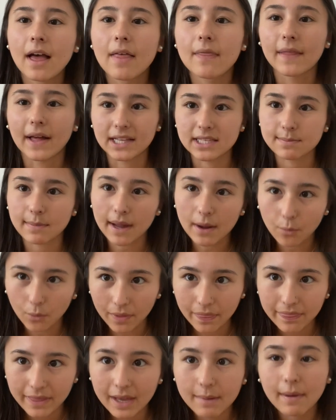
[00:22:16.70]
that's my
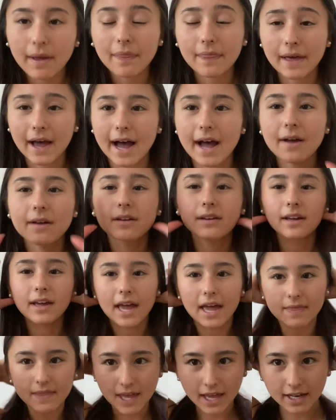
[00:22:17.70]
one thing about that.
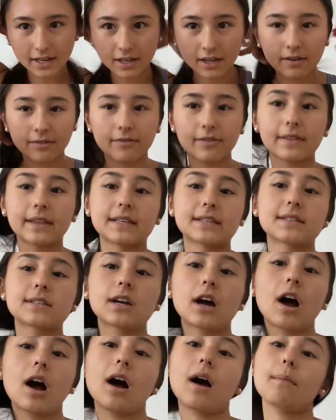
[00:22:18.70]
And then for this
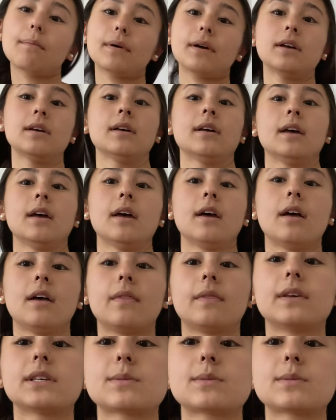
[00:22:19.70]
top, the